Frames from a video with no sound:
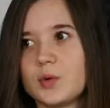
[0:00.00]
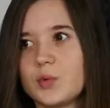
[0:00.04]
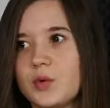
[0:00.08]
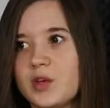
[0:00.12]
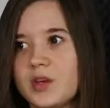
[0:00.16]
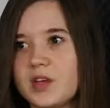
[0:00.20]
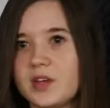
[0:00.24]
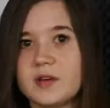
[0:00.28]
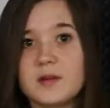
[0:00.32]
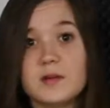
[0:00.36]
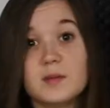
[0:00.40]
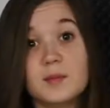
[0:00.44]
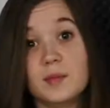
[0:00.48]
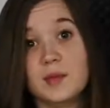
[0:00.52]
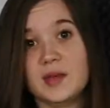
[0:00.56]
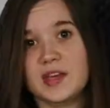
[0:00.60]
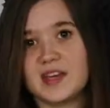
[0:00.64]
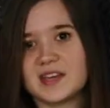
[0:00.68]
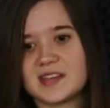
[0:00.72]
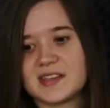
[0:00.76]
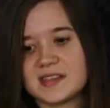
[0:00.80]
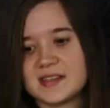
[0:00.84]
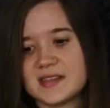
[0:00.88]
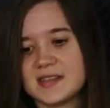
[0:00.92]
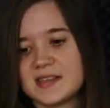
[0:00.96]
we
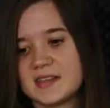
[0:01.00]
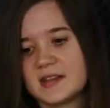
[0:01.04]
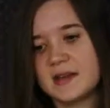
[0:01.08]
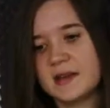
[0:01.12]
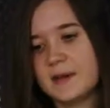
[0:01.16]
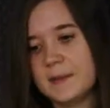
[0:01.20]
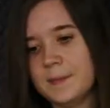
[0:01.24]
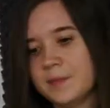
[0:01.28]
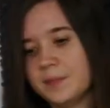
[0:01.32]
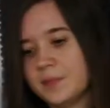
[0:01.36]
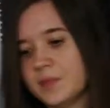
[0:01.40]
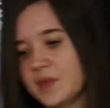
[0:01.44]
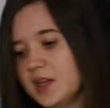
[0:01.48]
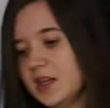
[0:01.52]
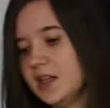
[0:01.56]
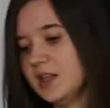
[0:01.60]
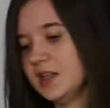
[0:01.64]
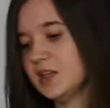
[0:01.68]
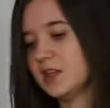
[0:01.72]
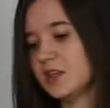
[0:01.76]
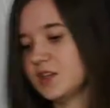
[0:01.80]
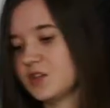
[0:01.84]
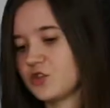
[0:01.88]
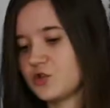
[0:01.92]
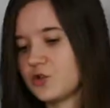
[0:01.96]
mix
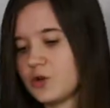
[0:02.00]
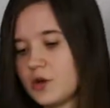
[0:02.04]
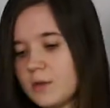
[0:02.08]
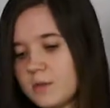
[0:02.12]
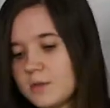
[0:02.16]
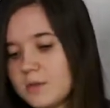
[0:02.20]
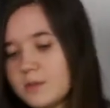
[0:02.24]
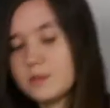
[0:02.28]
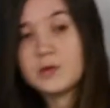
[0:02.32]
either the drum